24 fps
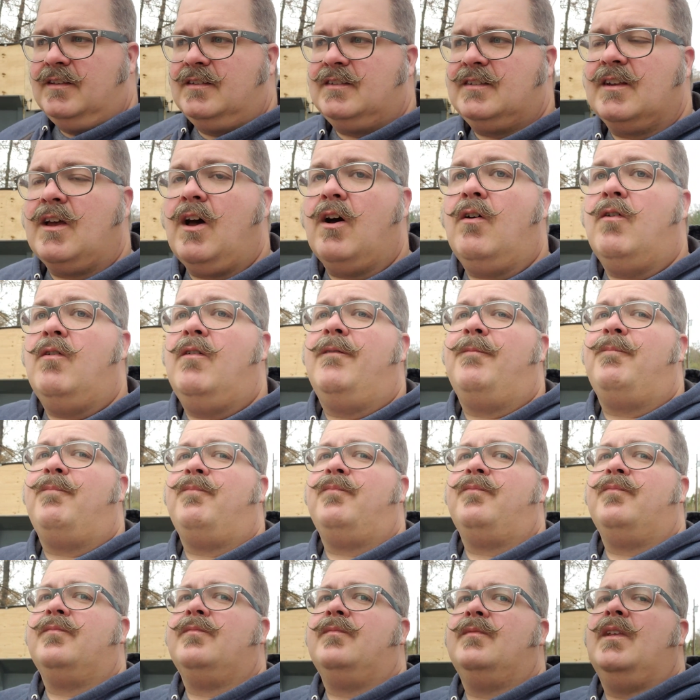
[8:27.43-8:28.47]
So
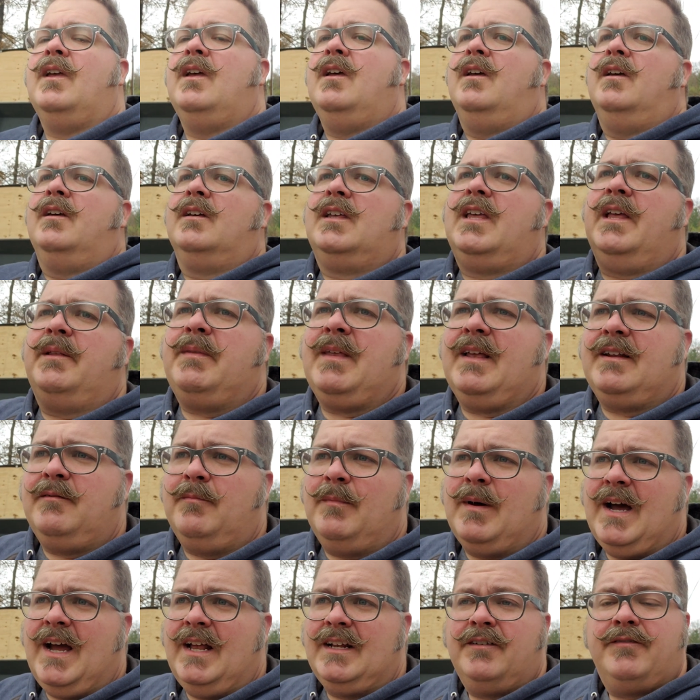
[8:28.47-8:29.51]
keep that in
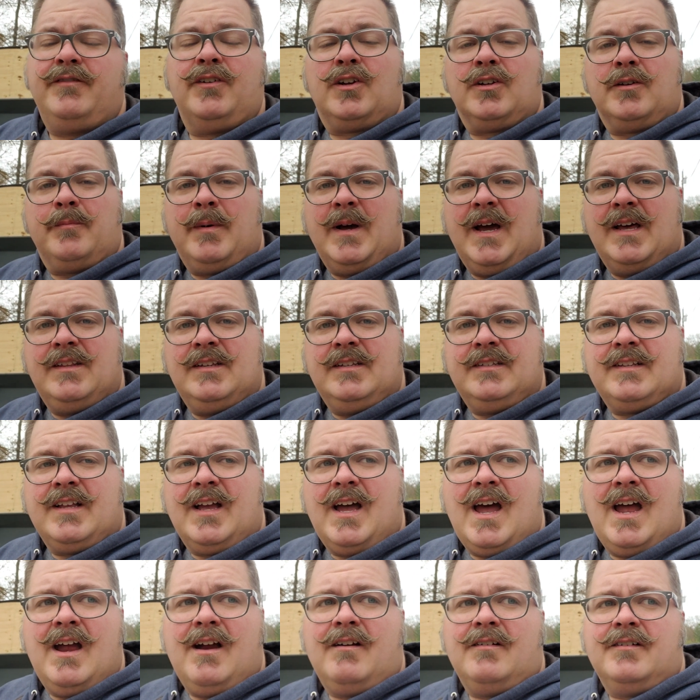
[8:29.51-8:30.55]
mind if you're going to buy these
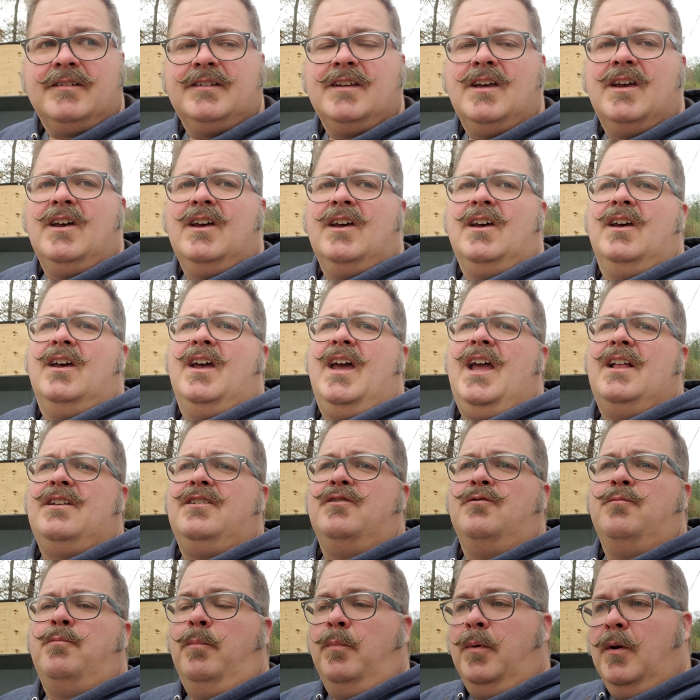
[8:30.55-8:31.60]
tires and
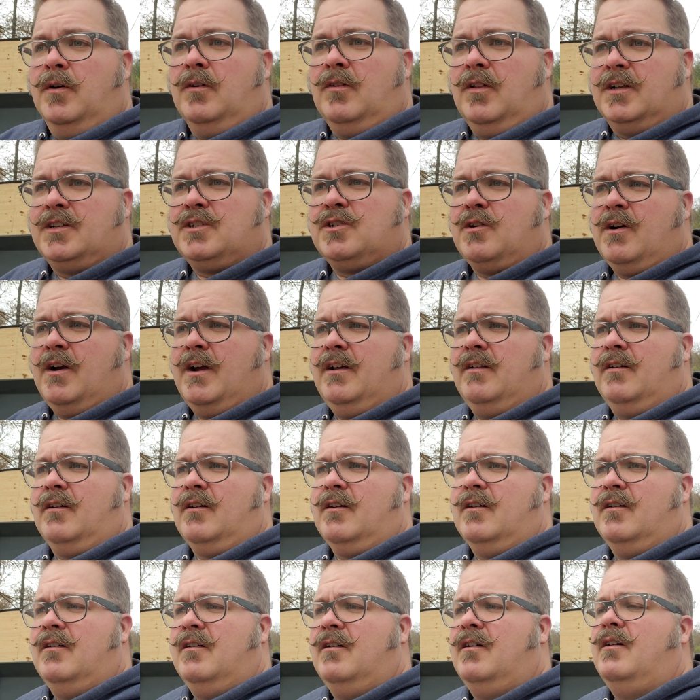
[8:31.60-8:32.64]
you pull a
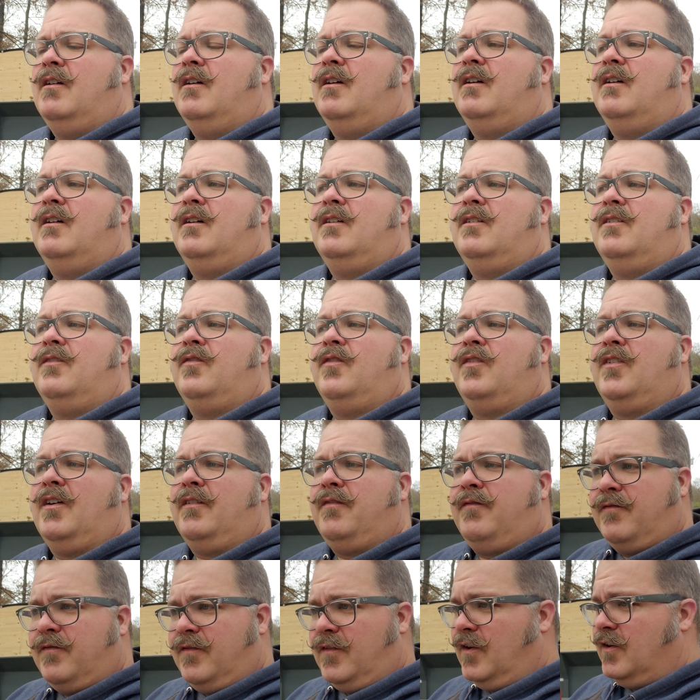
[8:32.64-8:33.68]
trailer the
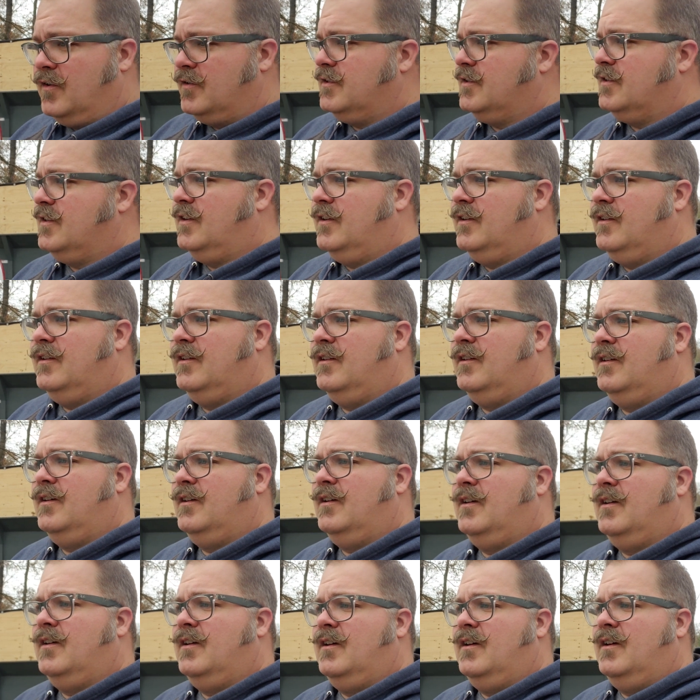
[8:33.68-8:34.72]
first
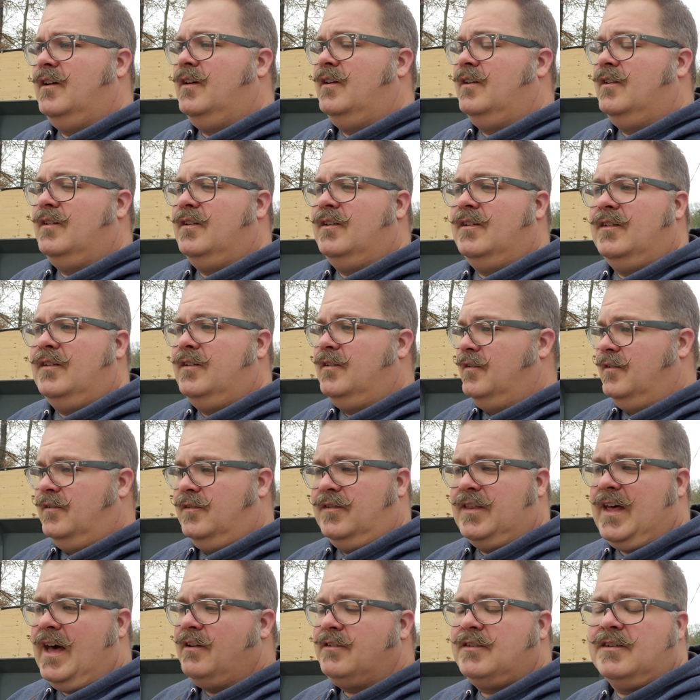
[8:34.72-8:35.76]

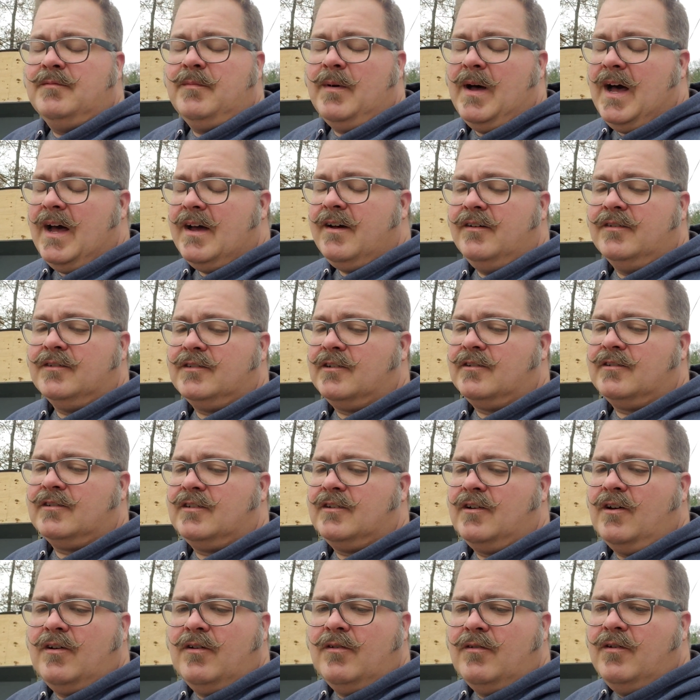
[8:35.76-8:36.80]
1,000 miles or
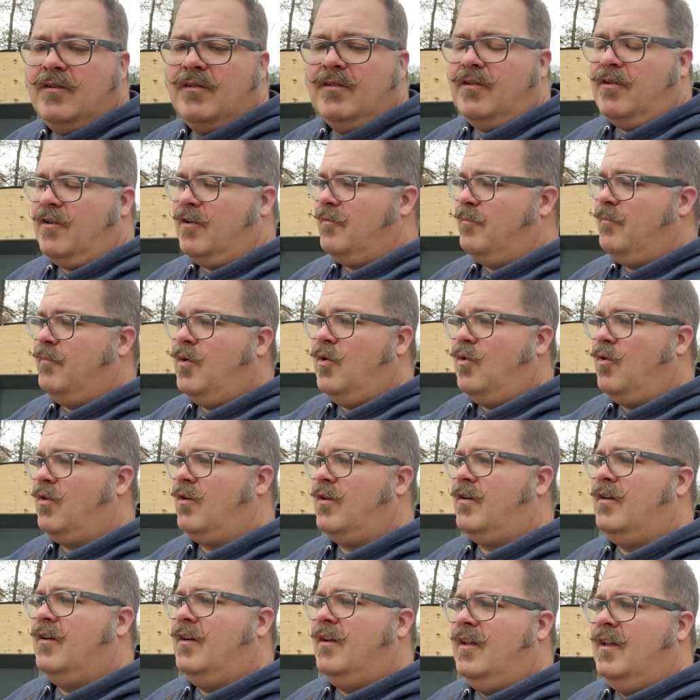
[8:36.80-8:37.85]
so or
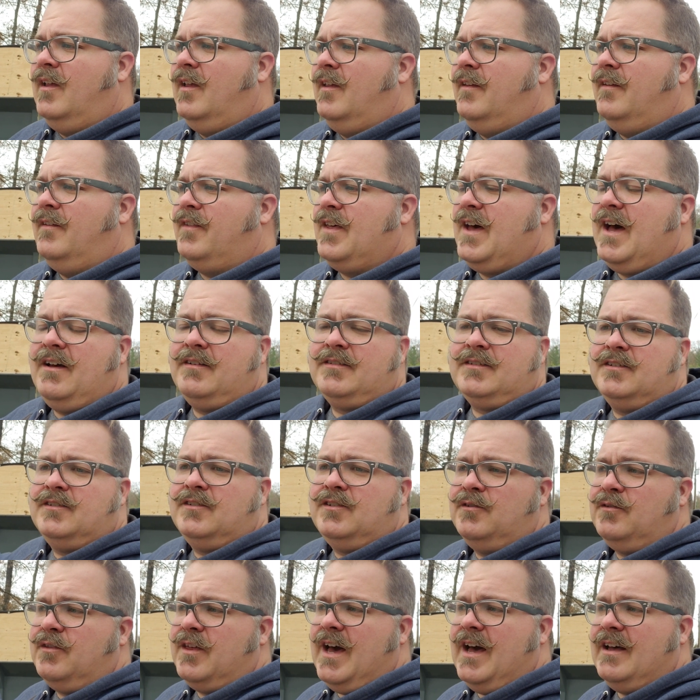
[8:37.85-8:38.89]
more, 1,000,
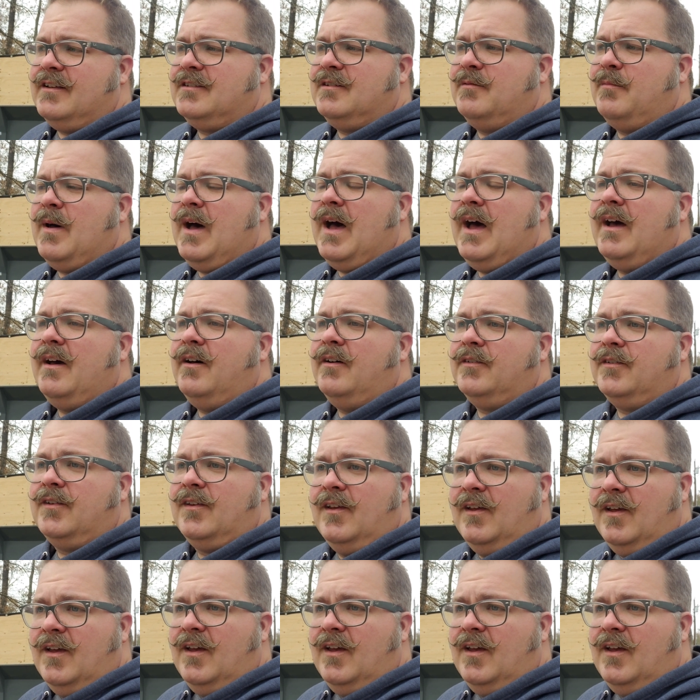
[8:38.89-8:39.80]
2,000 miles,